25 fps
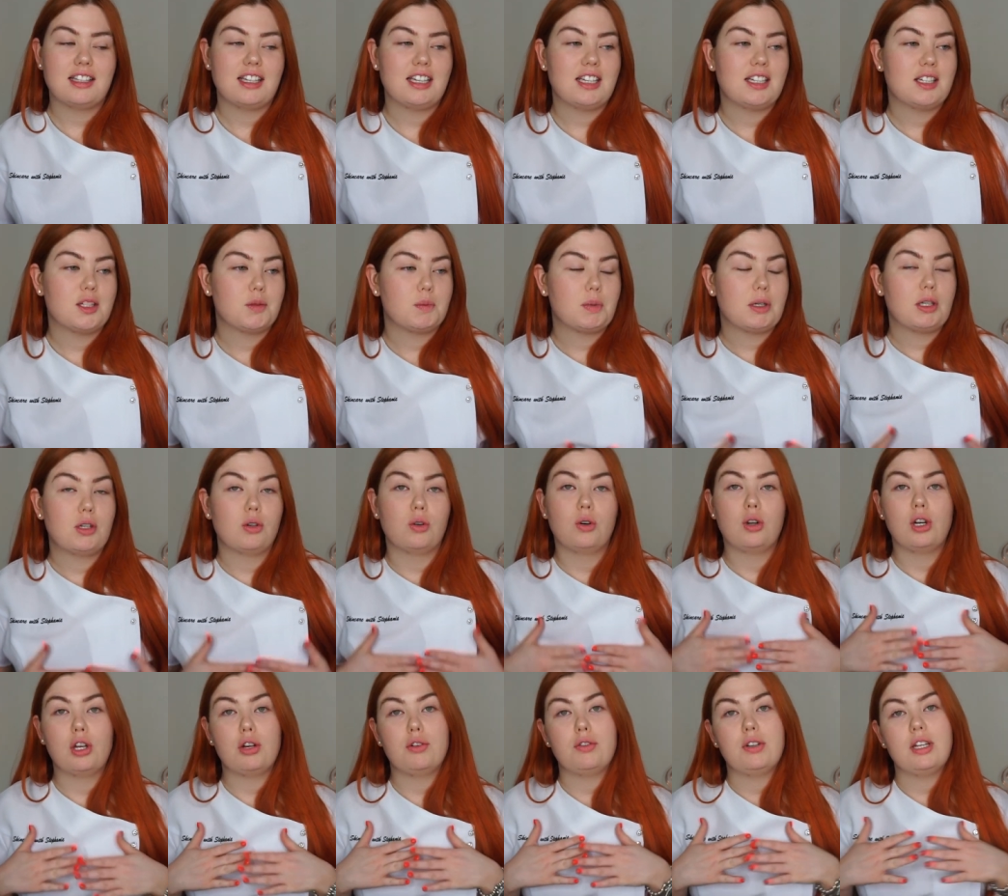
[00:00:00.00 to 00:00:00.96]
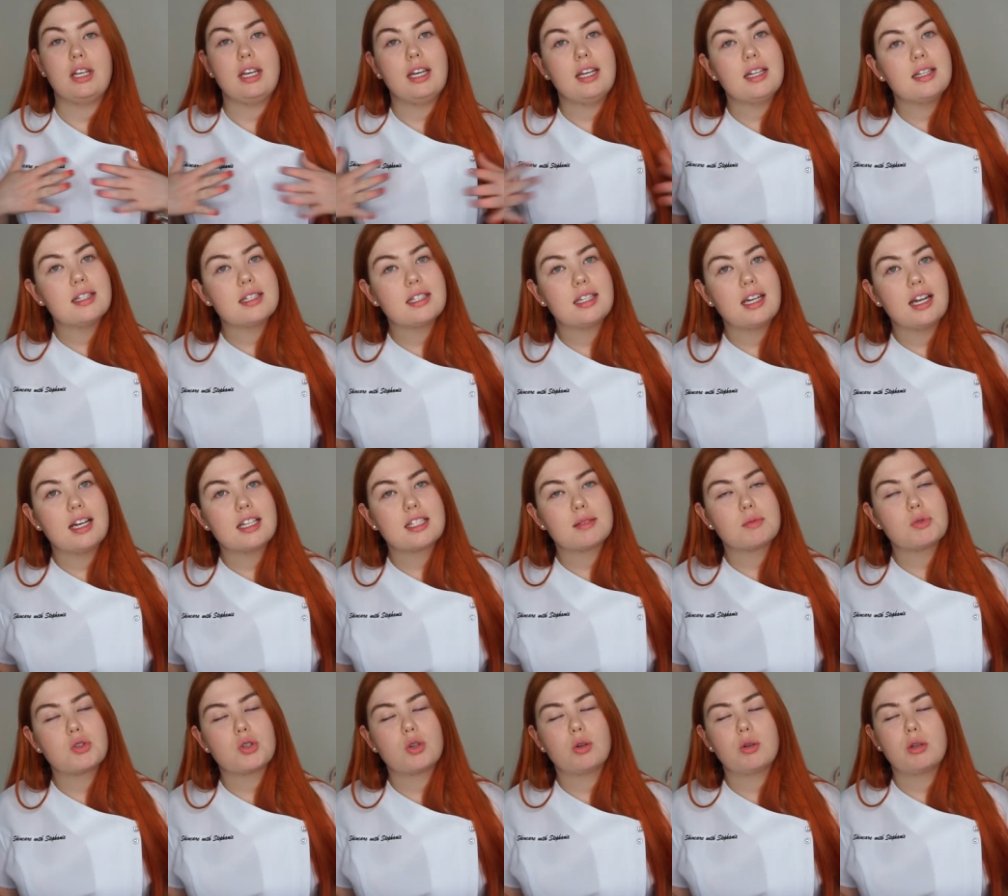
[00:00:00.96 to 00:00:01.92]
it's been all over the internet.
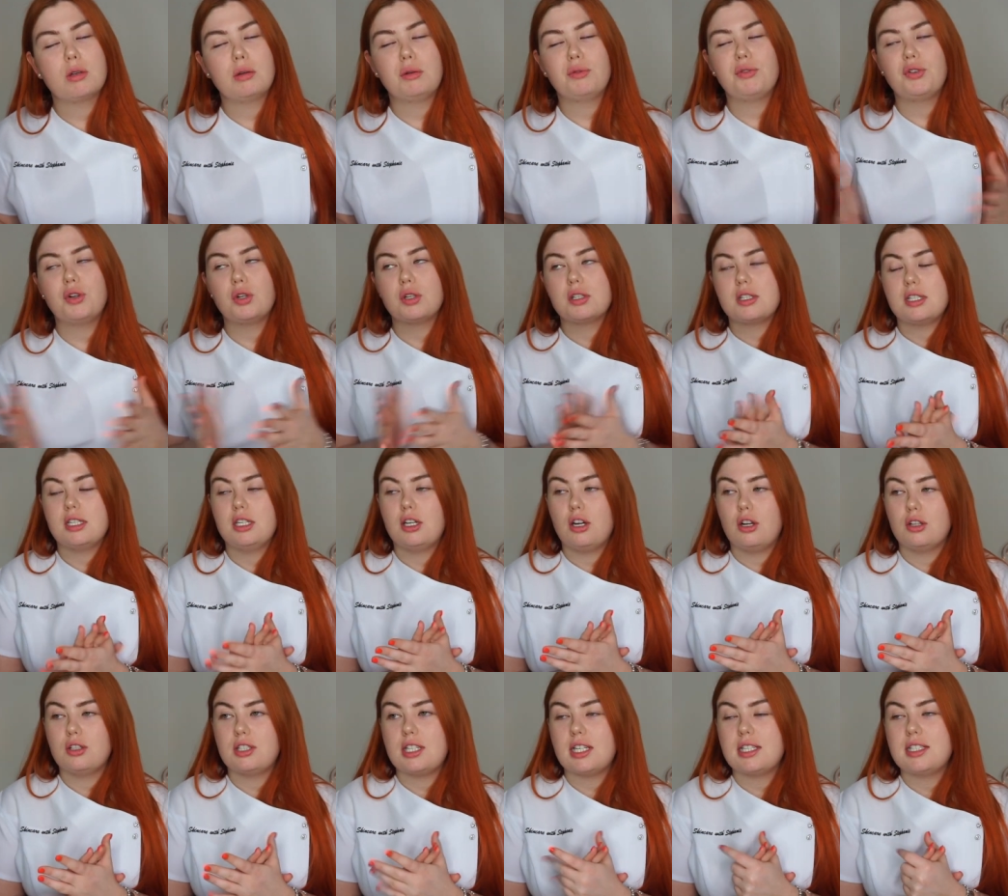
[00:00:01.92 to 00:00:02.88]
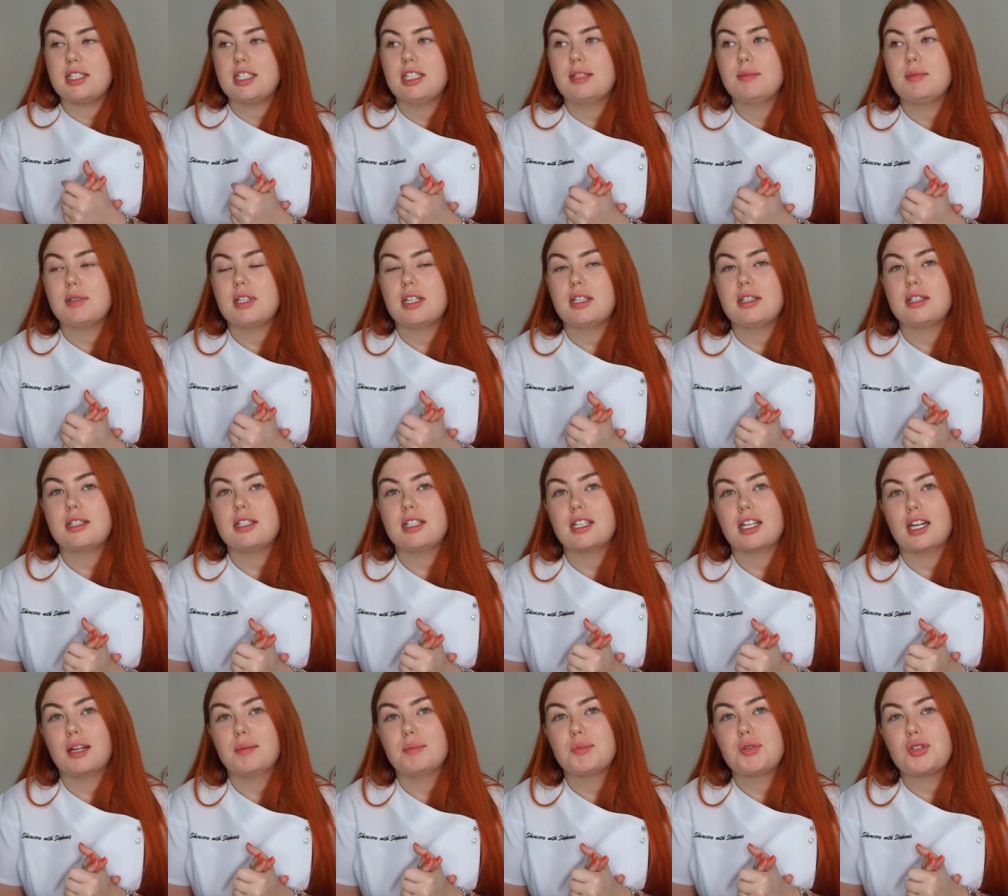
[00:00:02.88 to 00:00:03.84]
I'm sure you'll have all seen it on Decium's
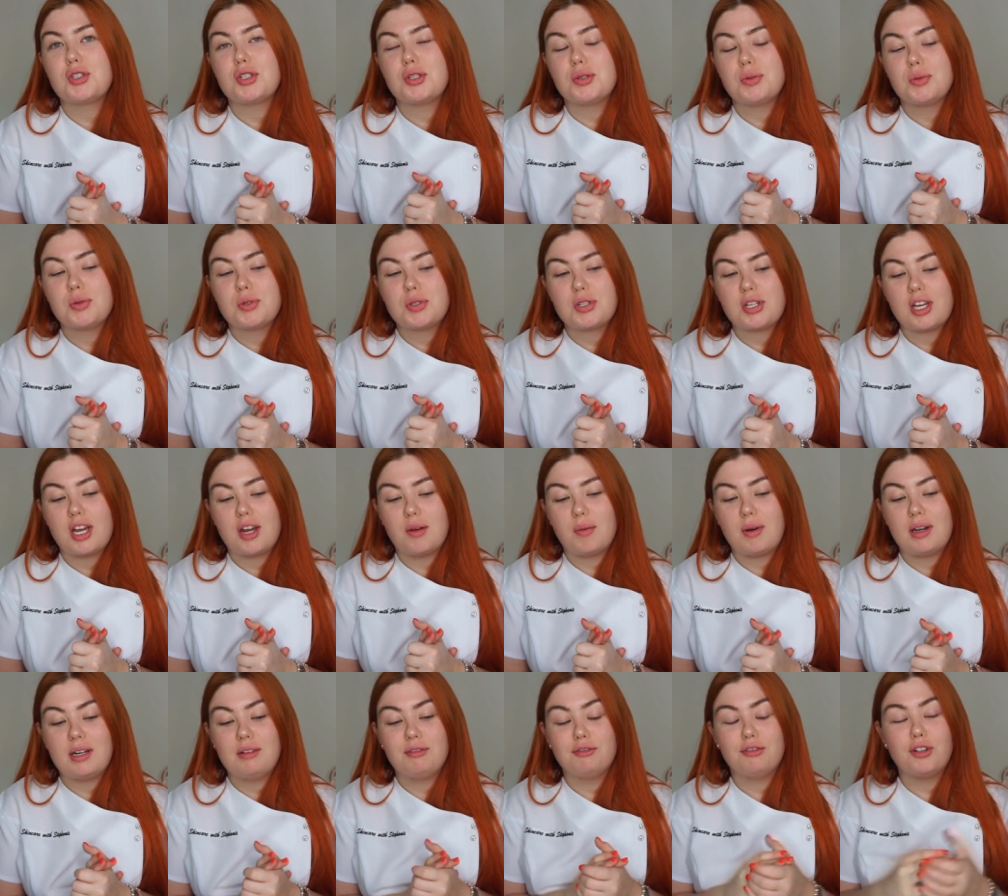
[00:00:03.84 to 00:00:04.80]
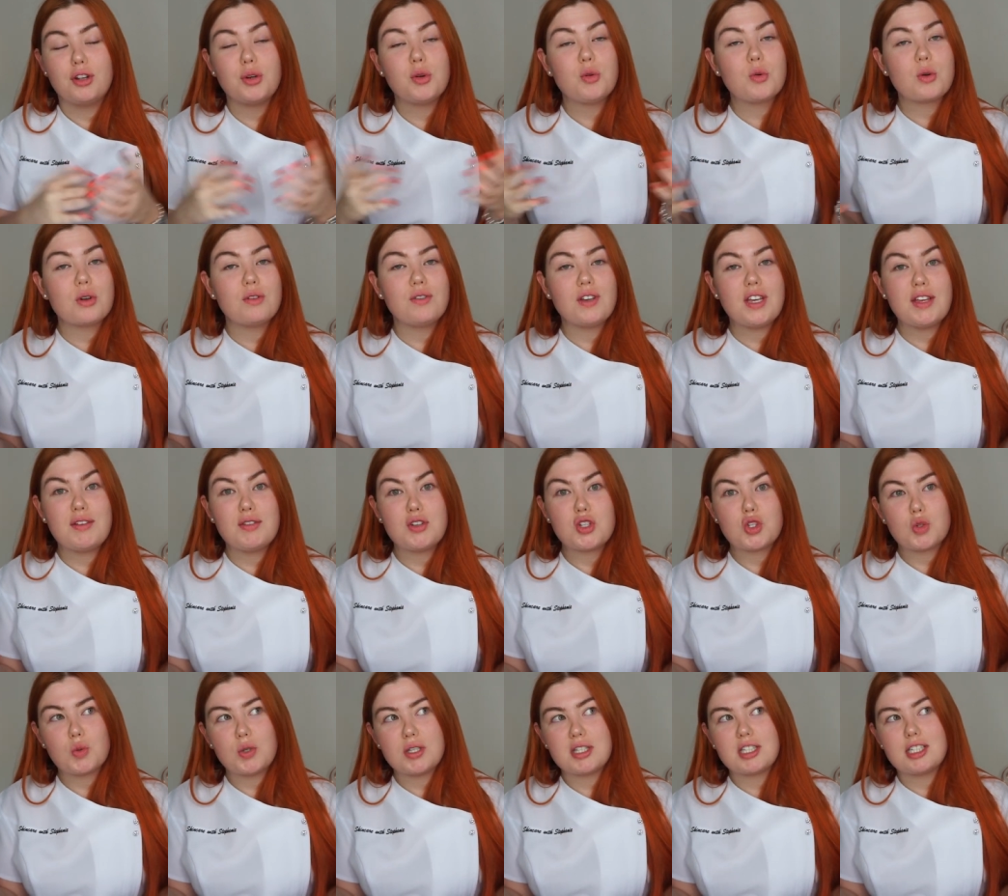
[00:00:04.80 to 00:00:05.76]
Instagram too, so, and Vogue have even
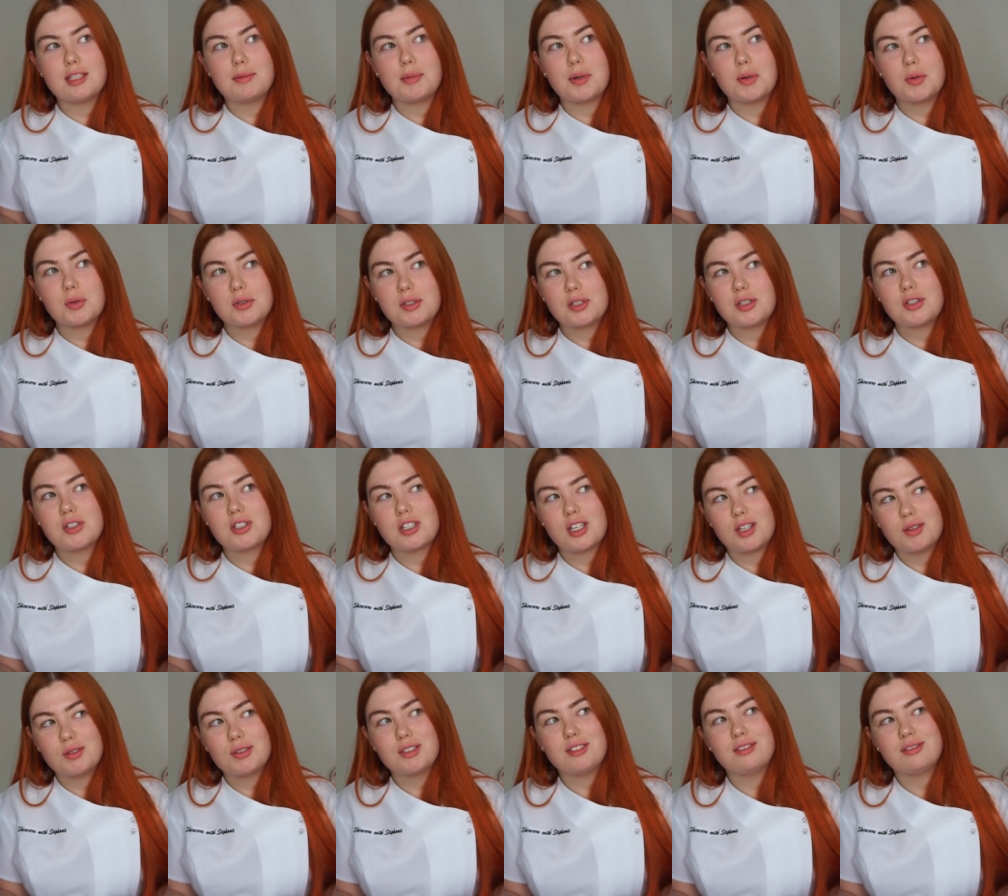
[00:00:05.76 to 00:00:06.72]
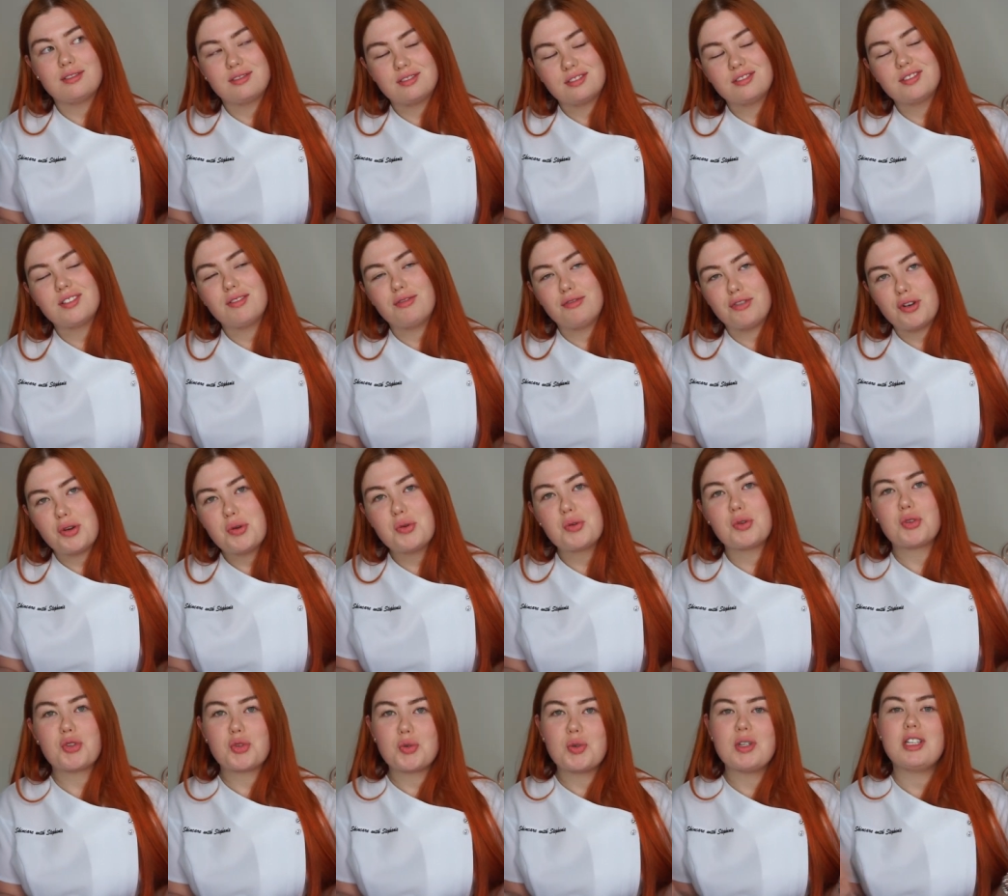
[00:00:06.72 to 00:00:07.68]
tweeted about it. So if
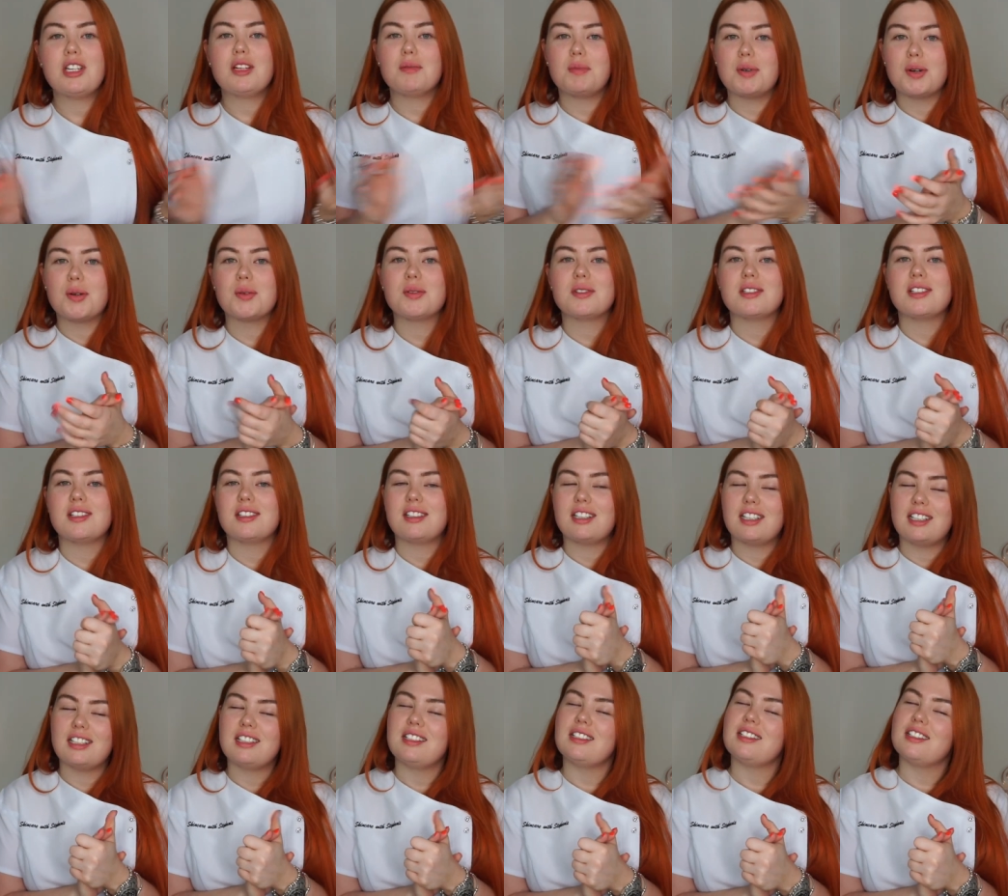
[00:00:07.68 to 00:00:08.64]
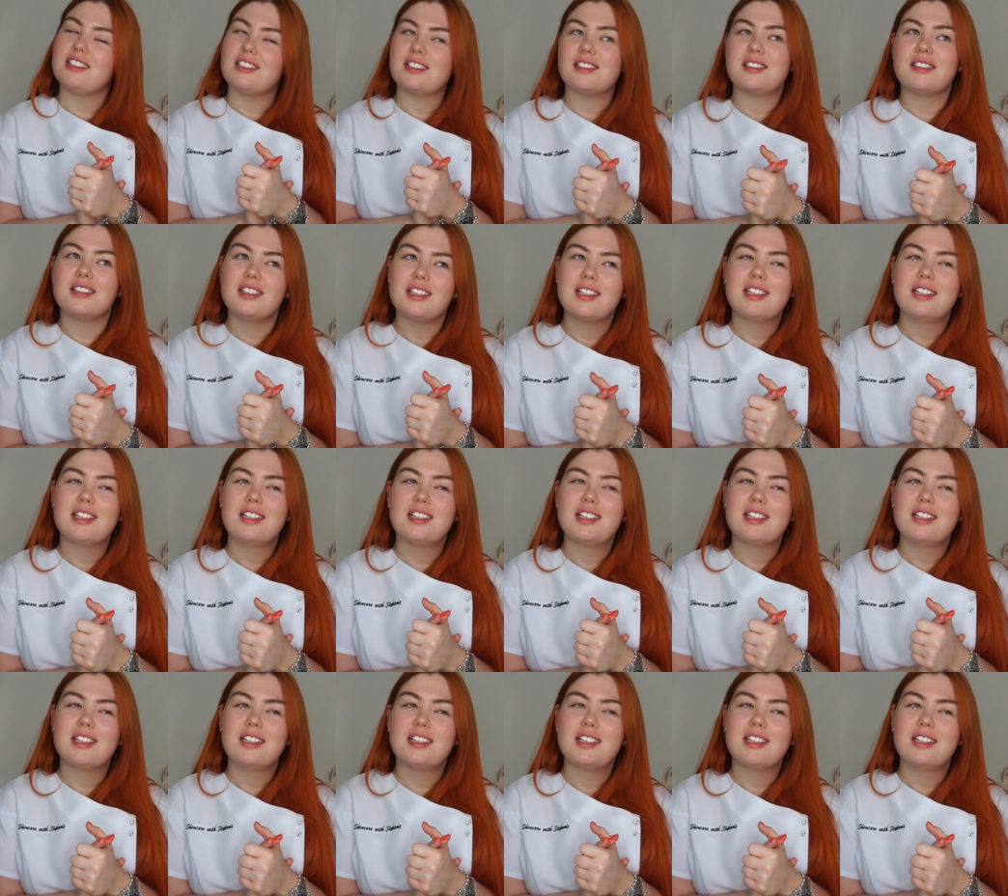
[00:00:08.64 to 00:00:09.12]
Vogue are tweeting about it, then it's